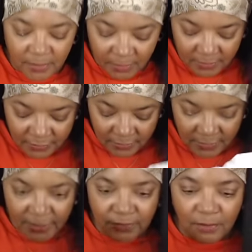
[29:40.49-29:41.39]
or this
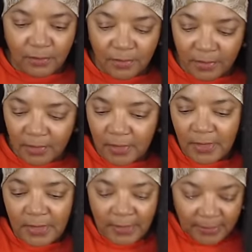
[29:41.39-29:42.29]
next order
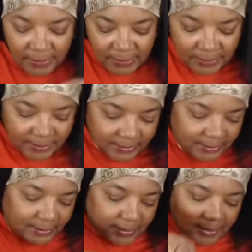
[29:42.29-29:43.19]
looks like